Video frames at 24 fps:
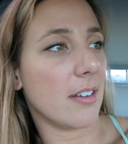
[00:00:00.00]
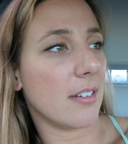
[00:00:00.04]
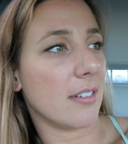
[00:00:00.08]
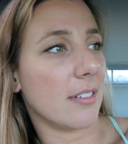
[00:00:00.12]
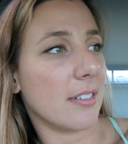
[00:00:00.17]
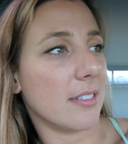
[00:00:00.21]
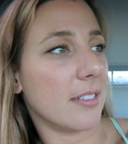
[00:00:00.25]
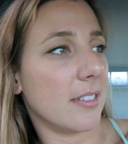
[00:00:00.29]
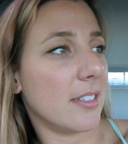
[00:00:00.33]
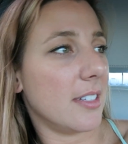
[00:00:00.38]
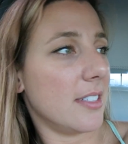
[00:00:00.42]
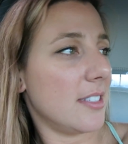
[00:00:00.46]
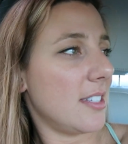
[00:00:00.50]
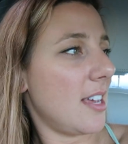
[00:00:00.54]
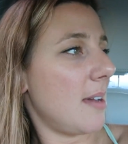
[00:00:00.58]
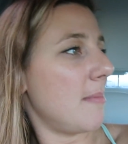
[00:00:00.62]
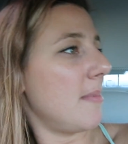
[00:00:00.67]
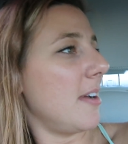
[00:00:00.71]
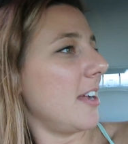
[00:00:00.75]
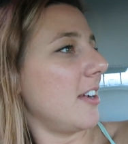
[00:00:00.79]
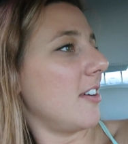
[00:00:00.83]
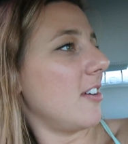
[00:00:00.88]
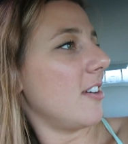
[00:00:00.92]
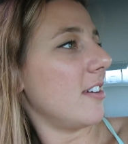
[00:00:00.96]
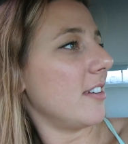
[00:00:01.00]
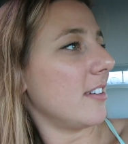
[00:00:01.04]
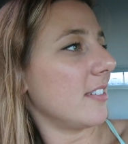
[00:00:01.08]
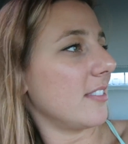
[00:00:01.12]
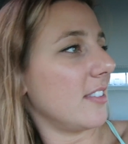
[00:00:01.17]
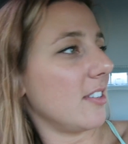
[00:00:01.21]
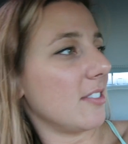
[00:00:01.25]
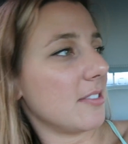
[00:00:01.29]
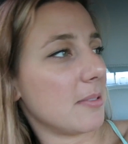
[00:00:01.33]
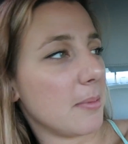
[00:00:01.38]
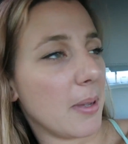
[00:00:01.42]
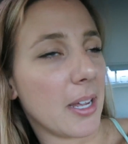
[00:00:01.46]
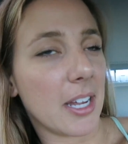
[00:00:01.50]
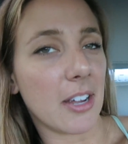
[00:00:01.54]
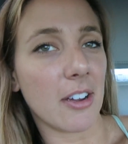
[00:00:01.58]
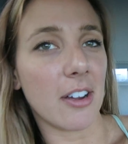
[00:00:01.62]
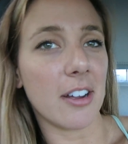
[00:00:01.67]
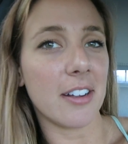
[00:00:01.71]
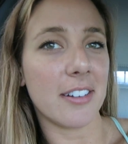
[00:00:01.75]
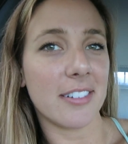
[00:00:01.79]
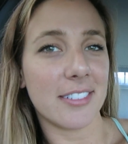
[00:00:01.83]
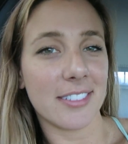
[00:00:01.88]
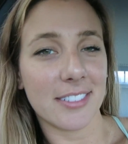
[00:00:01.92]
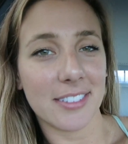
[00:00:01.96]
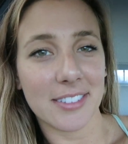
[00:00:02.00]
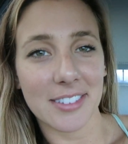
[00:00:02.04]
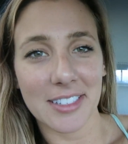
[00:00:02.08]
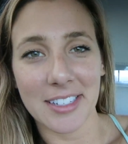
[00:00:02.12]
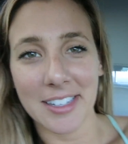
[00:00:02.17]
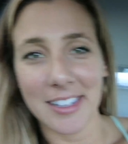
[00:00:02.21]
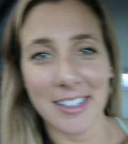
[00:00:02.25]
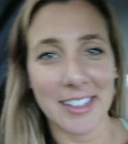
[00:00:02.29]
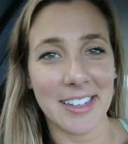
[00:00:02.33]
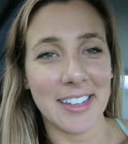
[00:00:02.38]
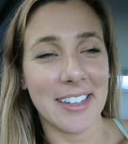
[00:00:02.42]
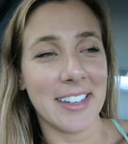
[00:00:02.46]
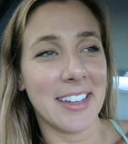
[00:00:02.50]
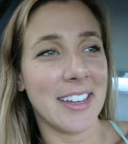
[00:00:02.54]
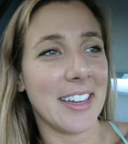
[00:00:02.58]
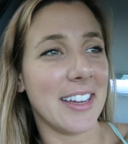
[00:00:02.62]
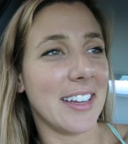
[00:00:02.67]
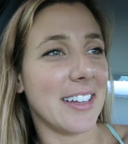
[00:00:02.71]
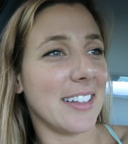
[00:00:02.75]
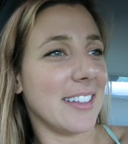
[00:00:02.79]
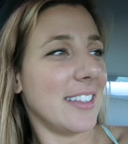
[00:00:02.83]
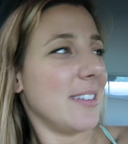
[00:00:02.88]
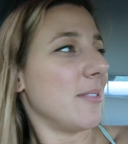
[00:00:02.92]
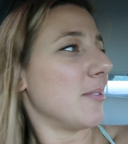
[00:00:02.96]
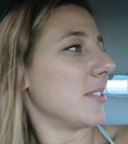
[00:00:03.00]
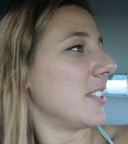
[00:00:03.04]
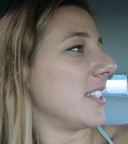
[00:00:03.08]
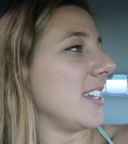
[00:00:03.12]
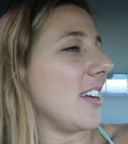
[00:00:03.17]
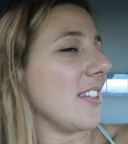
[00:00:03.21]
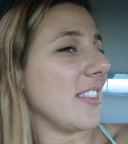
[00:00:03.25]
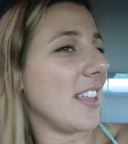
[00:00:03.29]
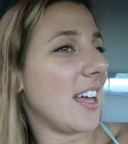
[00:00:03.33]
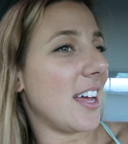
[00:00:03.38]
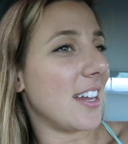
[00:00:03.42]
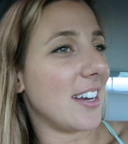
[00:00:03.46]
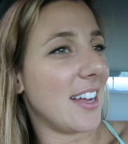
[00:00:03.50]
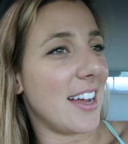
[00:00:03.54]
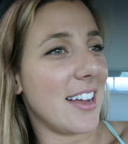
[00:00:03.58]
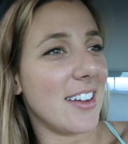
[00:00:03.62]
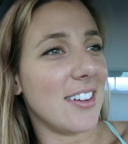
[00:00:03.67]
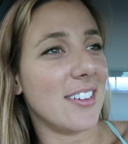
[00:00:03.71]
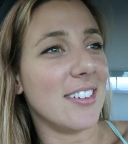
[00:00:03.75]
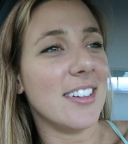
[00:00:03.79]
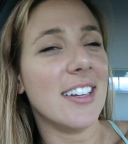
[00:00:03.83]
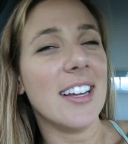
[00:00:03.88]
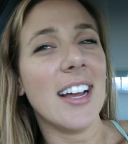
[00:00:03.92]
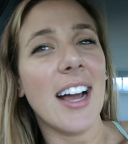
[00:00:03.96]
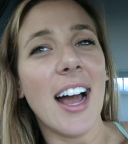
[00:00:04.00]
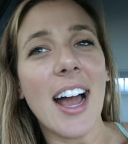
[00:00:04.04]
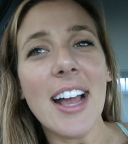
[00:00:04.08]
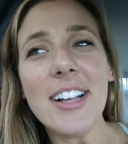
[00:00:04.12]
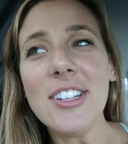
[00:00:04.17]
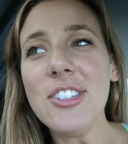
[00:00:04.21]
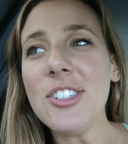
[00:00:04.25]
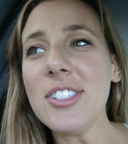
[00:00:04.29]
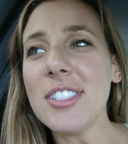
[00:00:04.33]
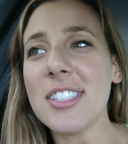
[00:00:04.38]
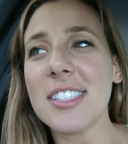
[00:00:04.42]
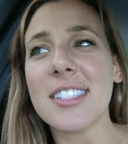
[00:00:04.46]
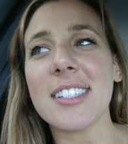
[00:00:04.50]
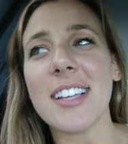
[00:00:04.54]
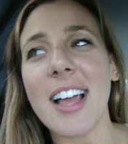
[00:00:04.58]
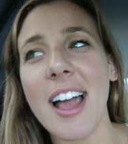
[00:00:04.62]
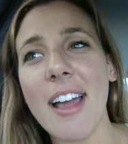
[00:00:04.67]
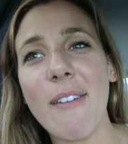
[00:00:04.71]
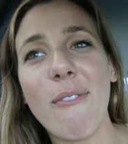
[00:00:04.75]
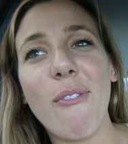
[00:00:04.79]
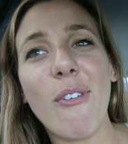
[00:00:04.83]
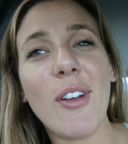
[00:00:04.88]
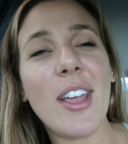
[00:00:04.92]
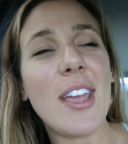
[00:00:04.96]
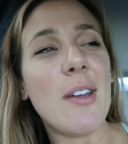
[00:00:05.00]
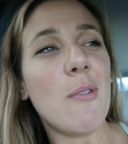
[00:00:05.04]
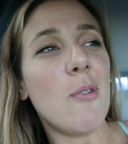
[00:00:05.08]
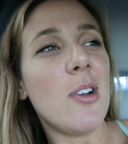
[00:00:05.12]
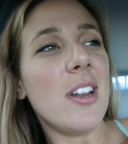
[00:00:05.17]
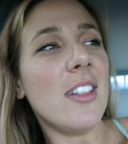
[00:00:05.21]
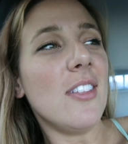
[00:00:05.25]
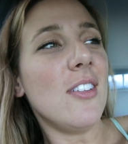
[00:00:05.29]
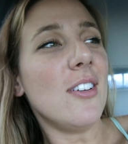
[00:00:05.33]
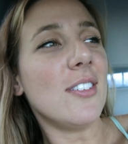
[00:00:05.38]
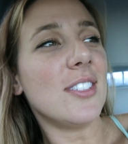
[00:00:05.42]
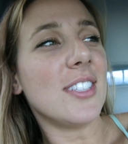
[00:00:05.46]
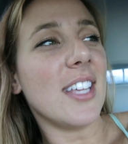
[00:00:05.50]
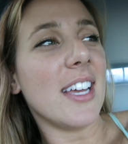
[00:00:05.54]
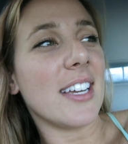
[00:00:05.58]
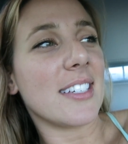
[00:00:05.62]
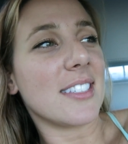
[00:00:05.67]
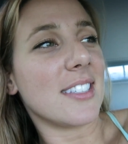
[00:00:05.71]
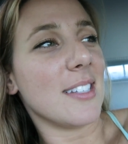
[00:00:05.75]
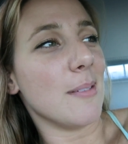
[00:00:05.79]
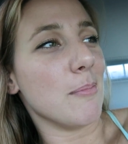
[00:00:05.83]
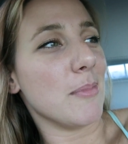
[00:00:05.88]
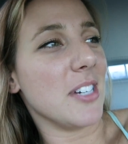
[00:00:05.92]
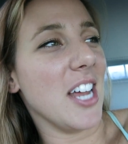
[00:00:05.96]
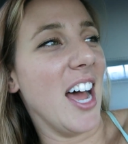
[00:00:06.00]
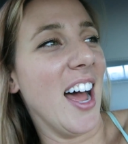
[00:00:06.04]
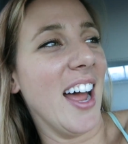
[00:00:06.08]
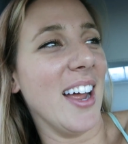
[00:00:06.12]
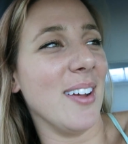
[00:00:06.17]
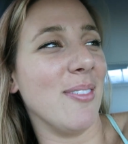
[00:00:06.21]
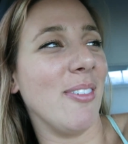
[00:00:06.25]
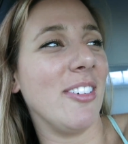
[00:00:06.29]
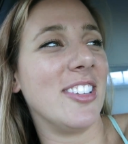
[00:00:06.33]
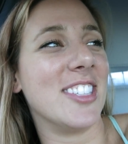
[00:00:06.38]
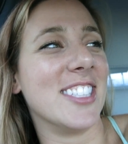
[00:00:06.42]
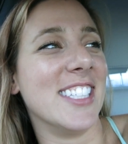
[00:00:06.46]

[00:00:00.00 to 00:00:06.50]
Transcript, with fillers: Where is, is that my car? There's my car. Where? It was down that aisle. I just, I forget what it looks like sometimes.